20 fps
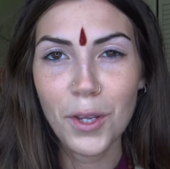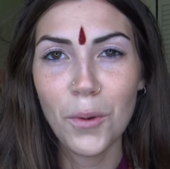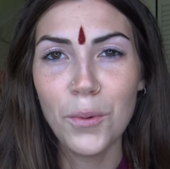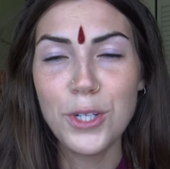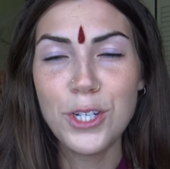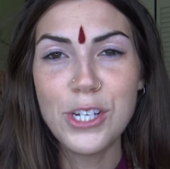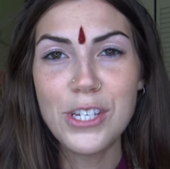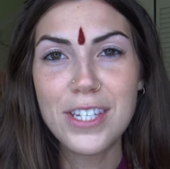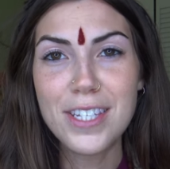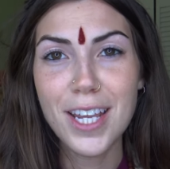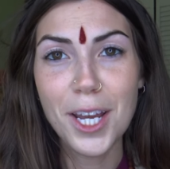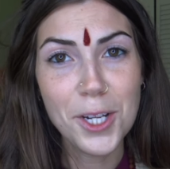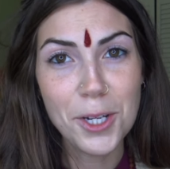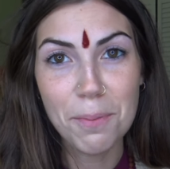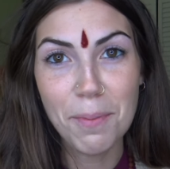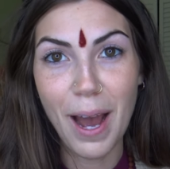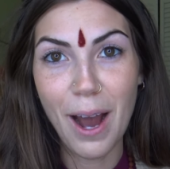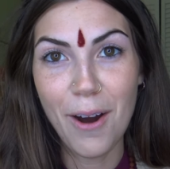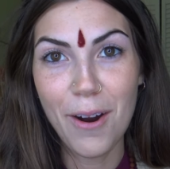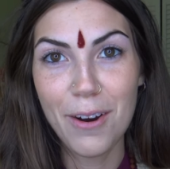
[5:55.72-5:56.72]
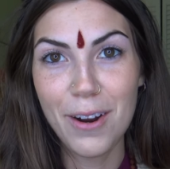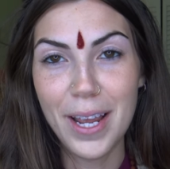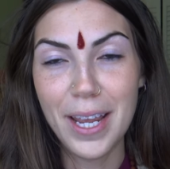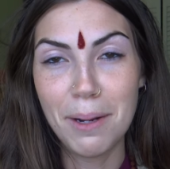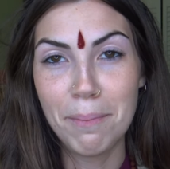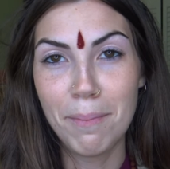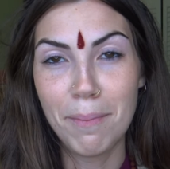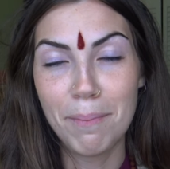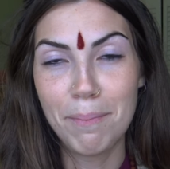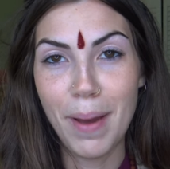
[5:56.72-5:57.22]
which is such a
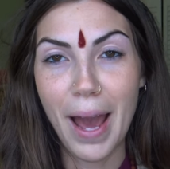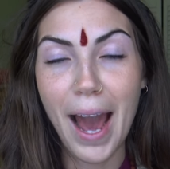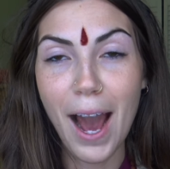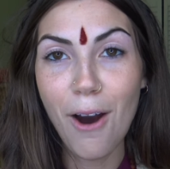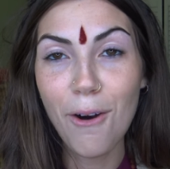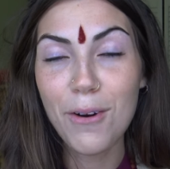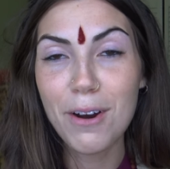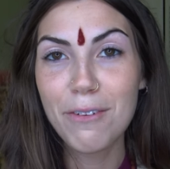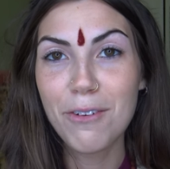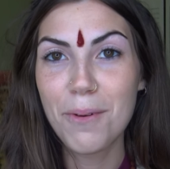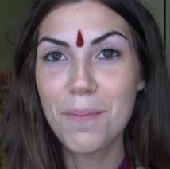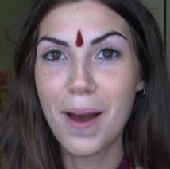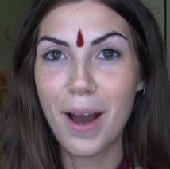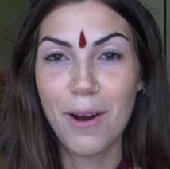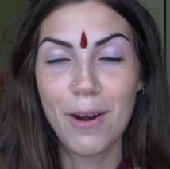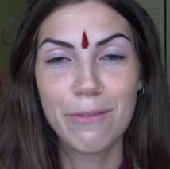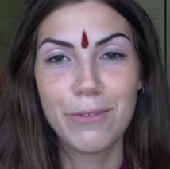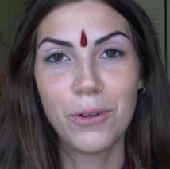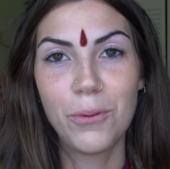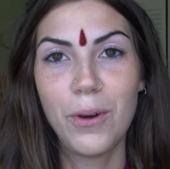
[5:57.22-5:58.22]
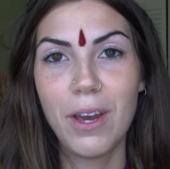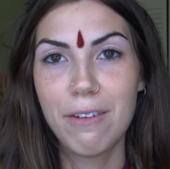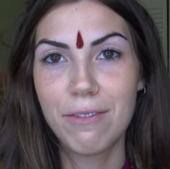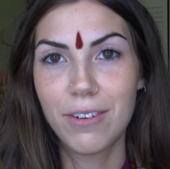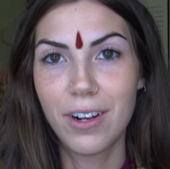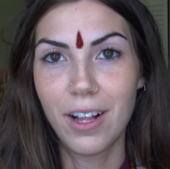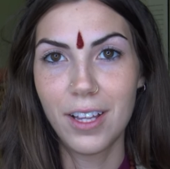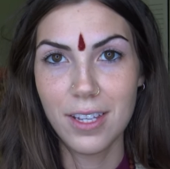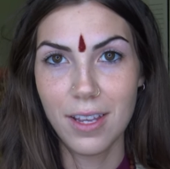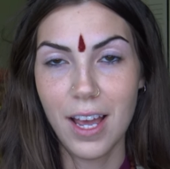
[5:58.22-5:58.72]
powerful way
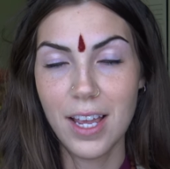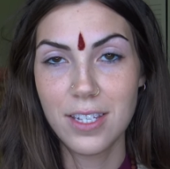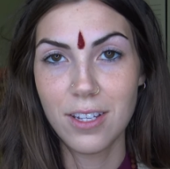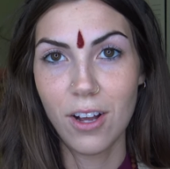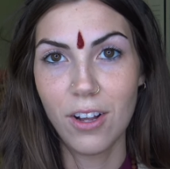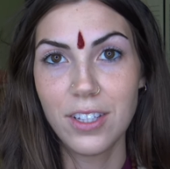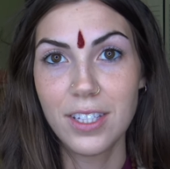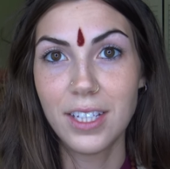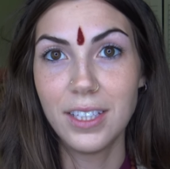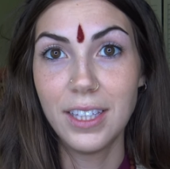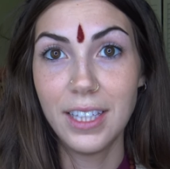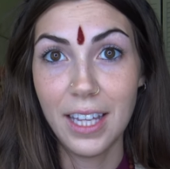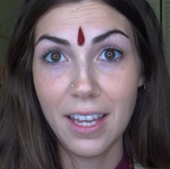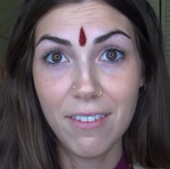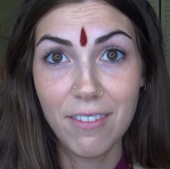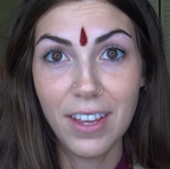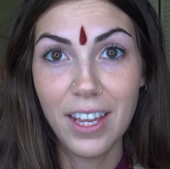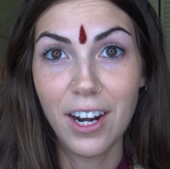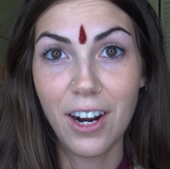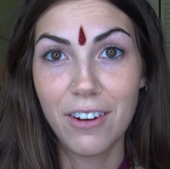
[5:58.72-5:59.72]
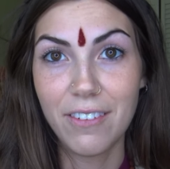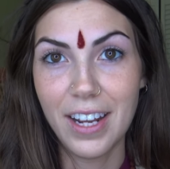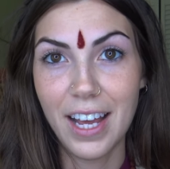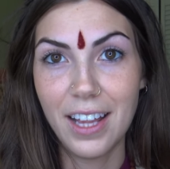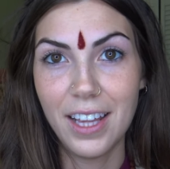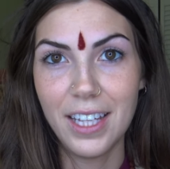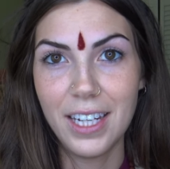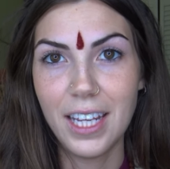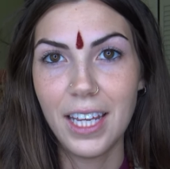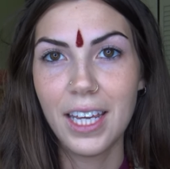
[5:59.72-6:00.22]
for us all to live in our
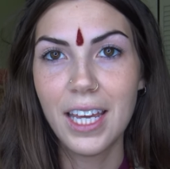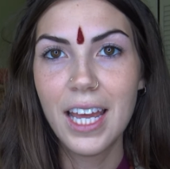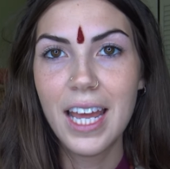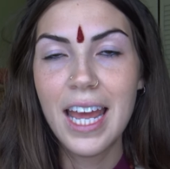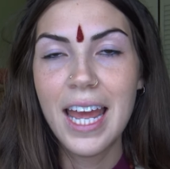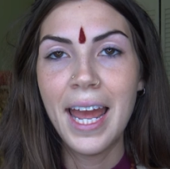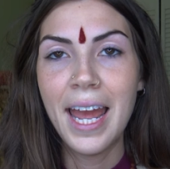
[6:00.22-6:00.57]
reality.